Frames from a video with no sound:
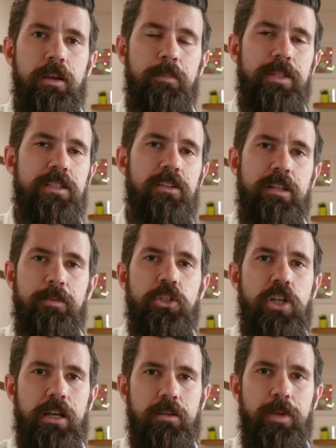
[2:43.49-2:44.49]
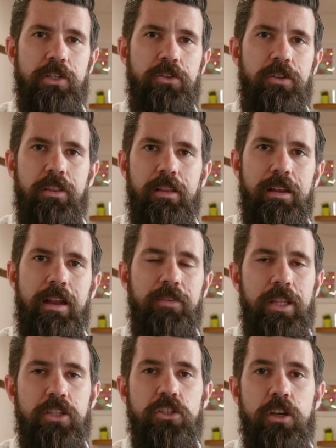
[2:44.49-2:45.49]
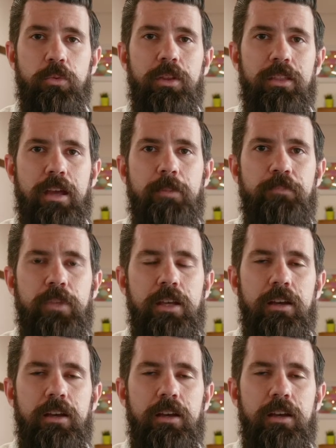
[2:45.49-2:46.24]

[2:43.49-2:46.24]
but still double check to make sure that everything's good with them.